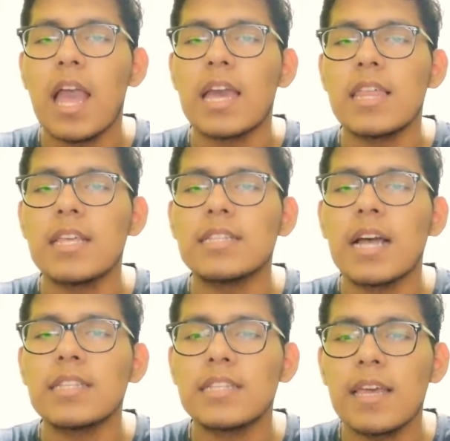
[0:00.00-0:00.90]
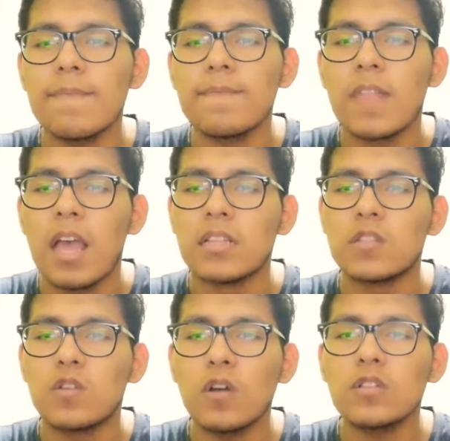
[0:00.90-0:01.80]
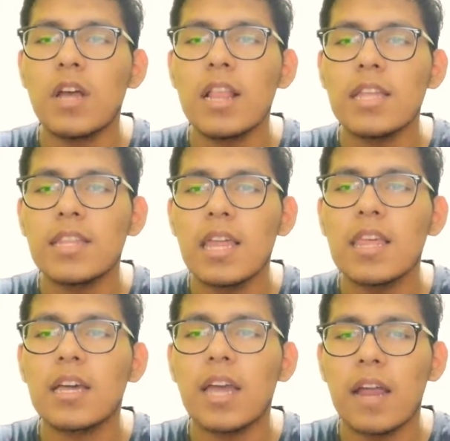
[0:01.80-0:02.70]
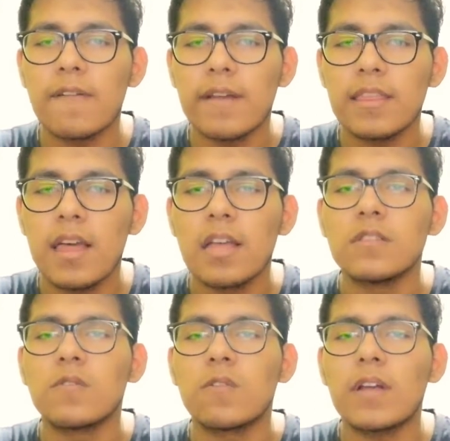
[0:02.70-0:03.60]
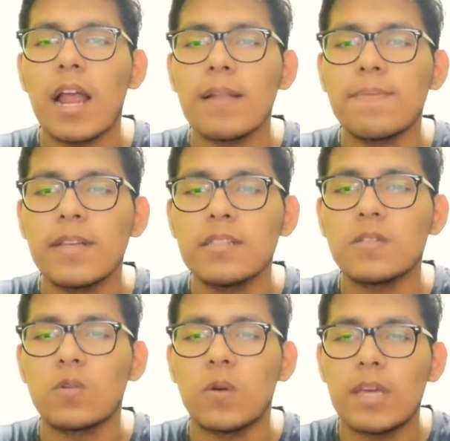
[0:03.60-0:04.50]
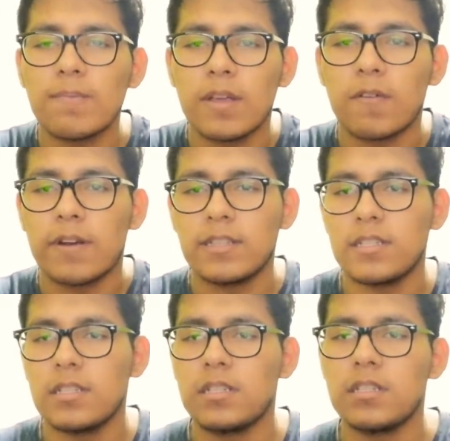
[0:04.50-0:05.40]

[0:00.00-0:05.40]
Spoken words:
It is that team totally dedicated to helping to immigrants.